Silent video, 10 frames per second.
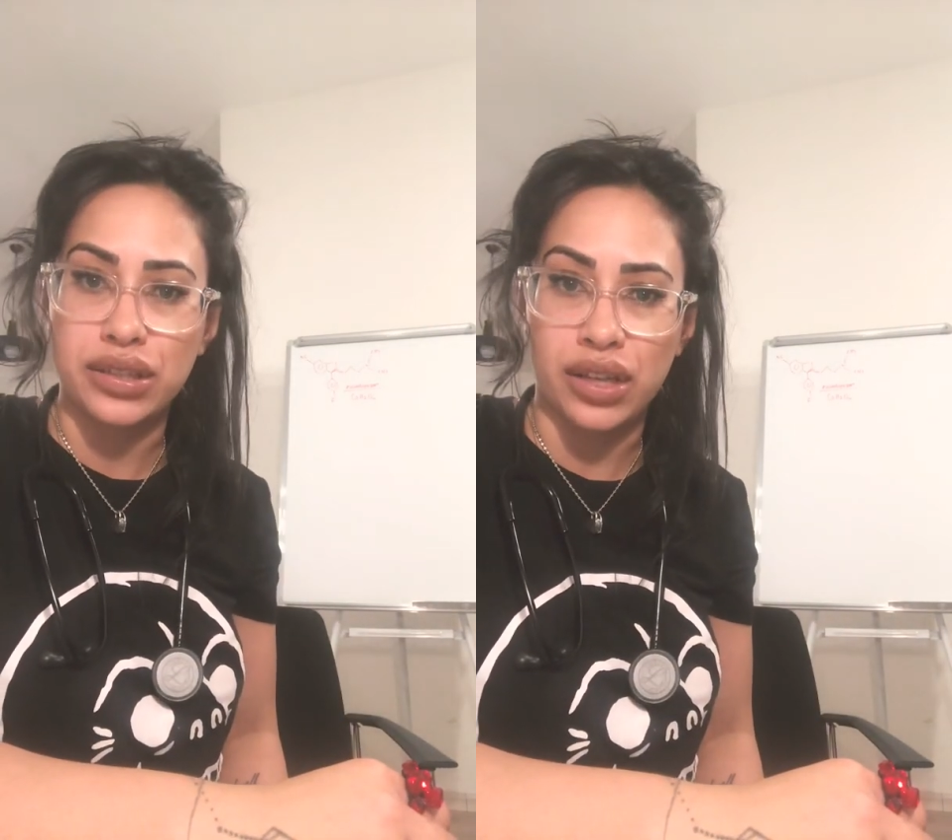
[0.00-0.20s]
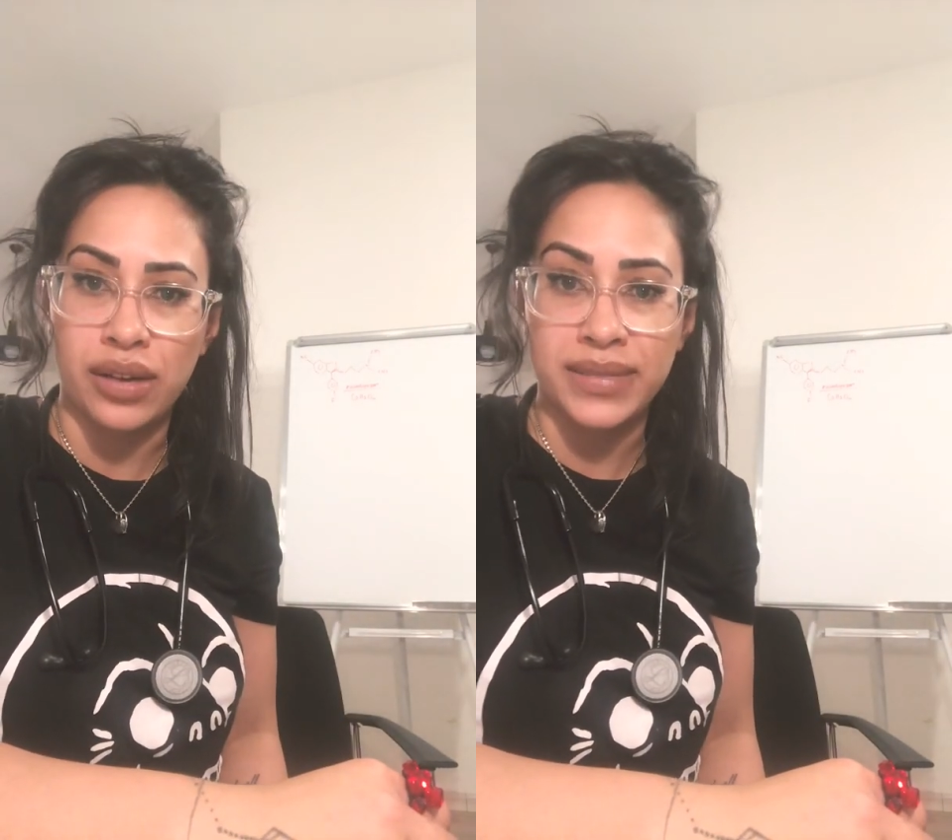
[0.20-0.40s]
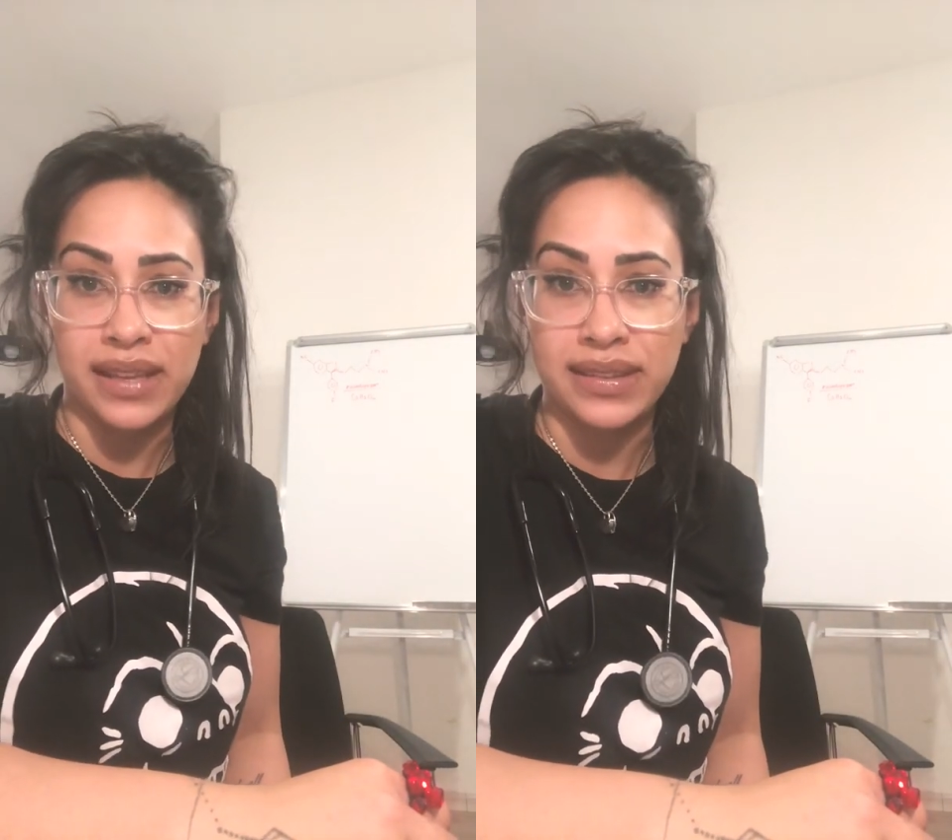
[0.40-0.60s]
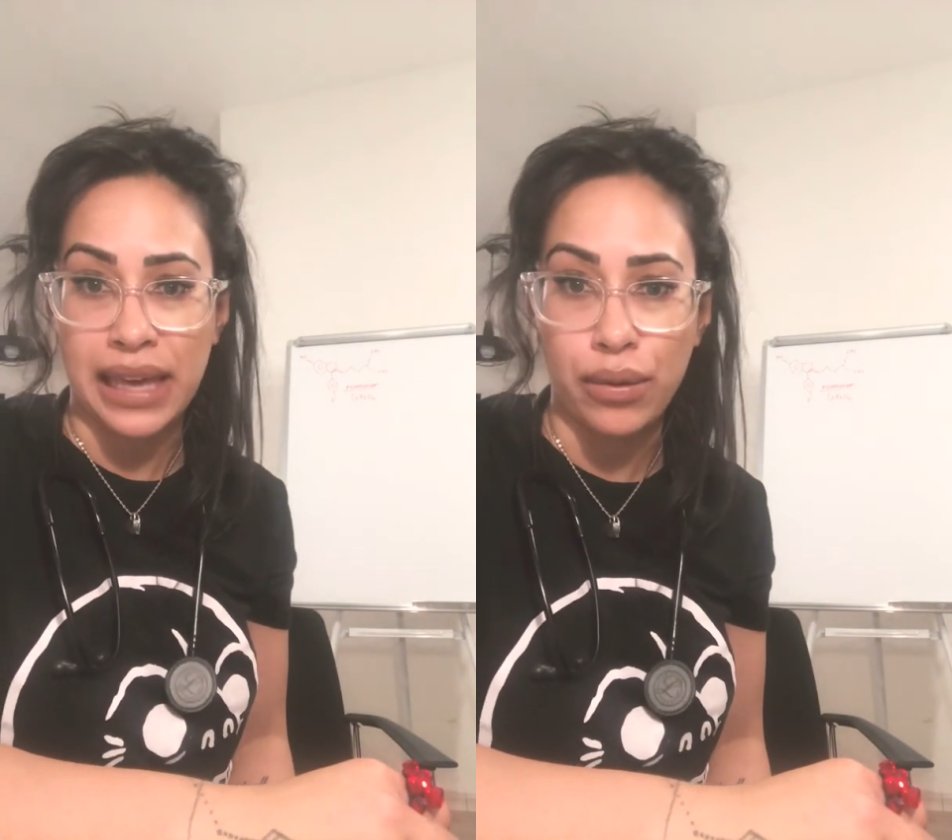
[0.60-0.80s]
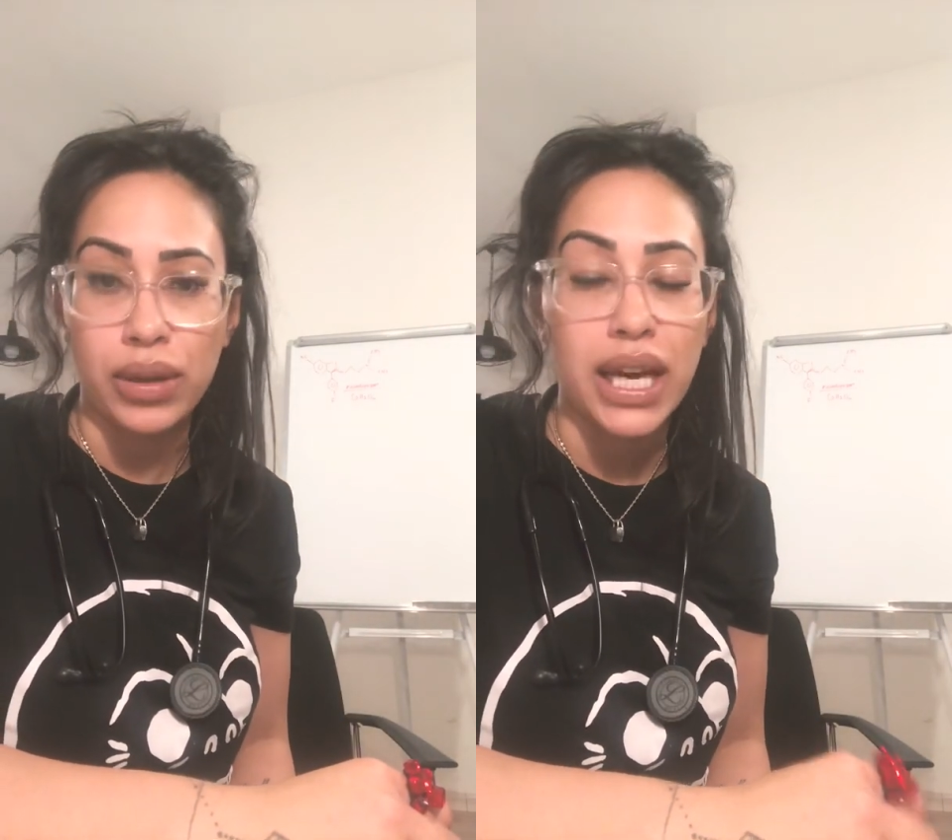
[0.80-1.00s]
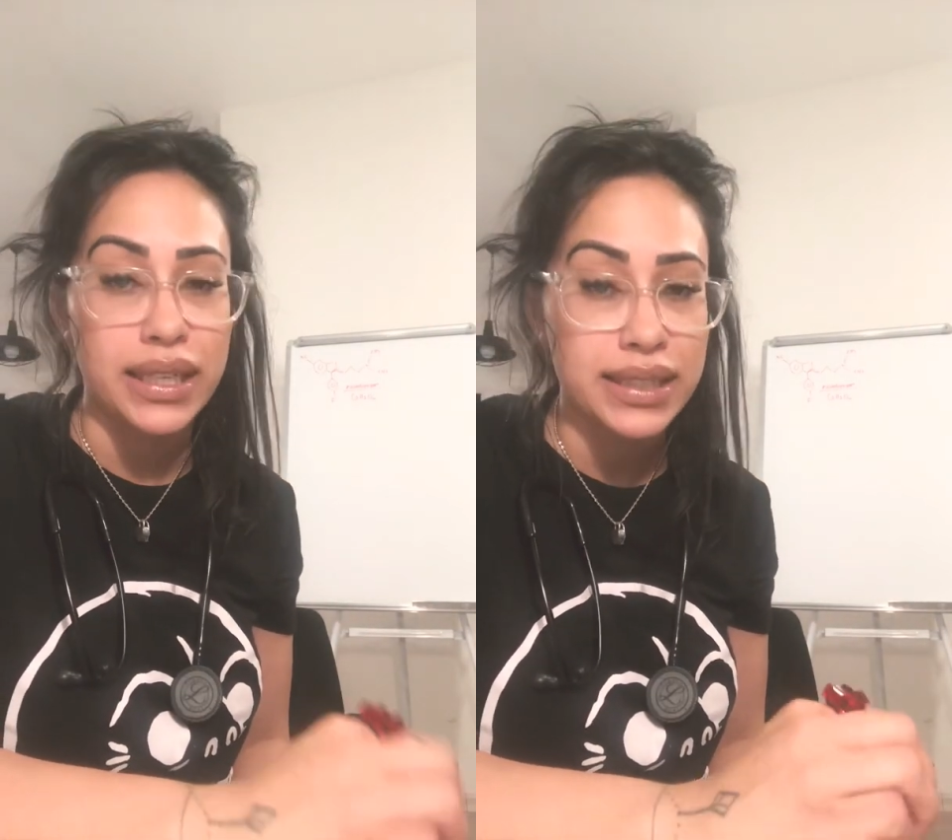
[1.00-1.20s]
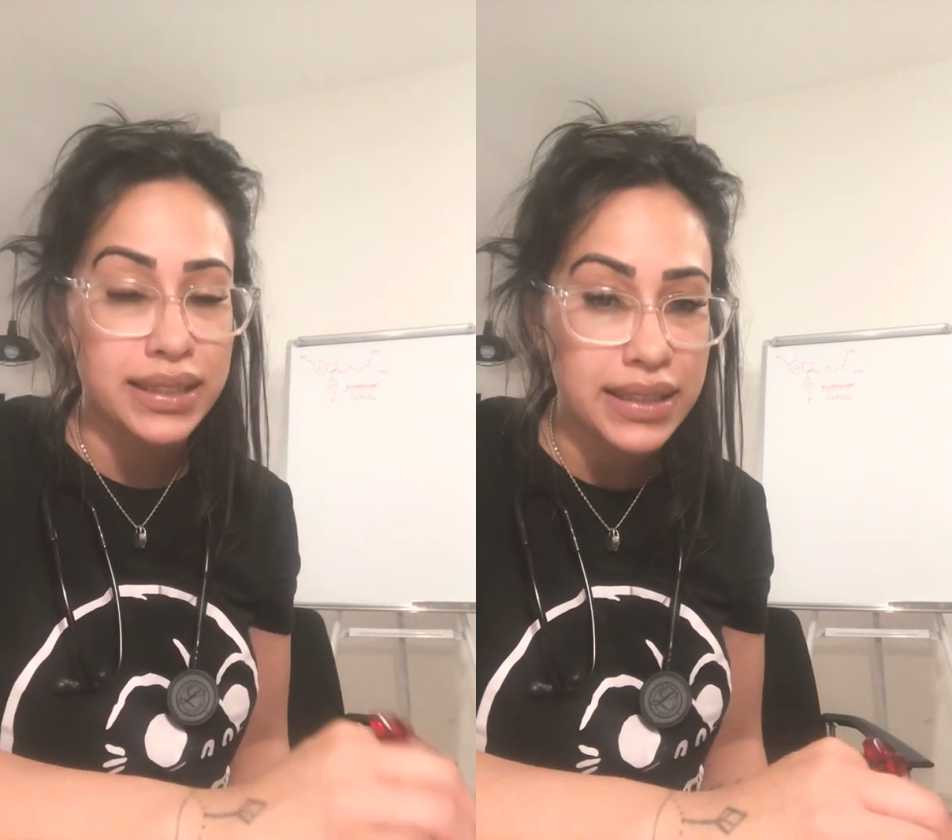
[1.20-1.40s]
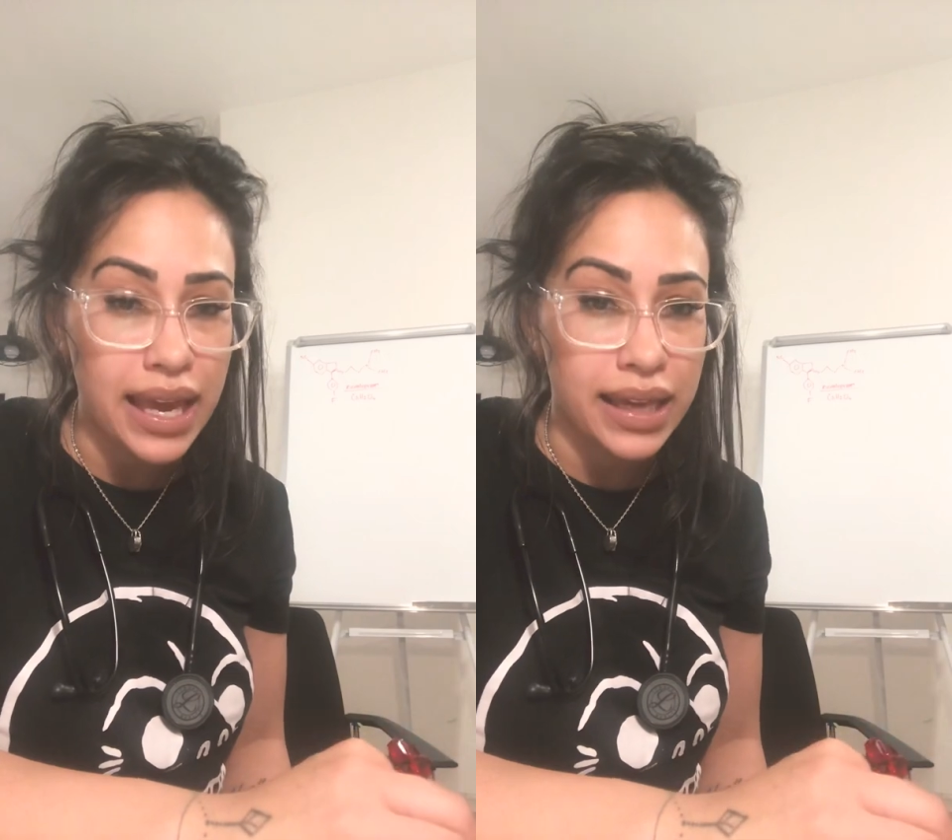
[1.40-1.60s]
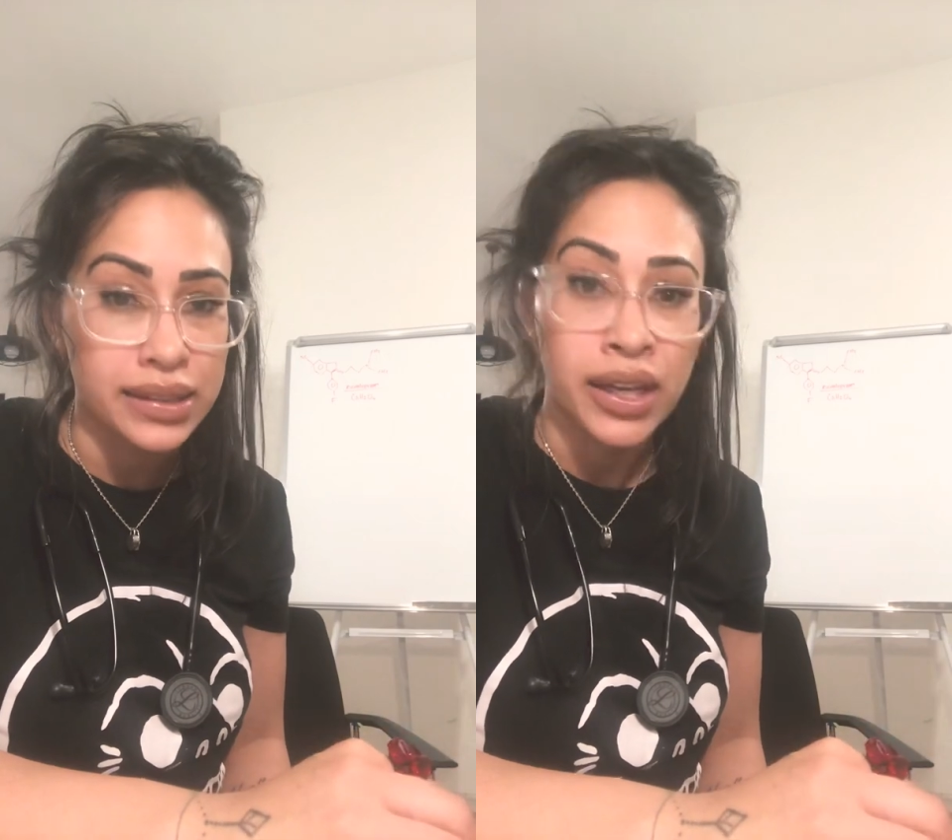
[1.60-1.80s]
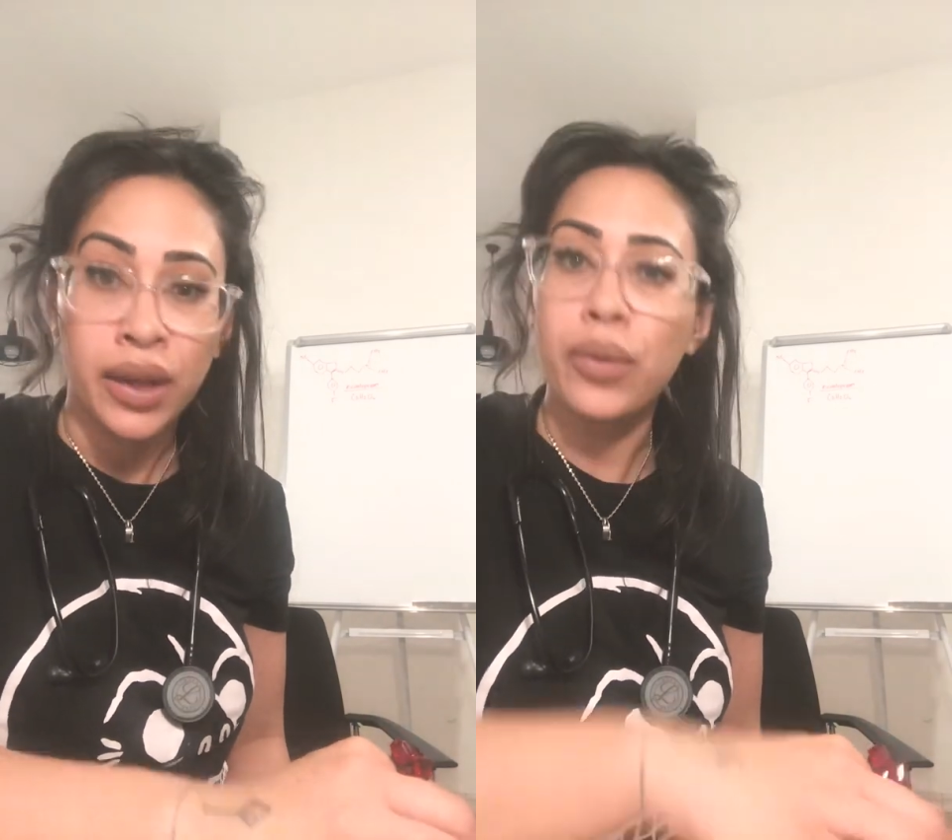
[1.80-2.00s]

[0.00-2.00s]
terms that they will understand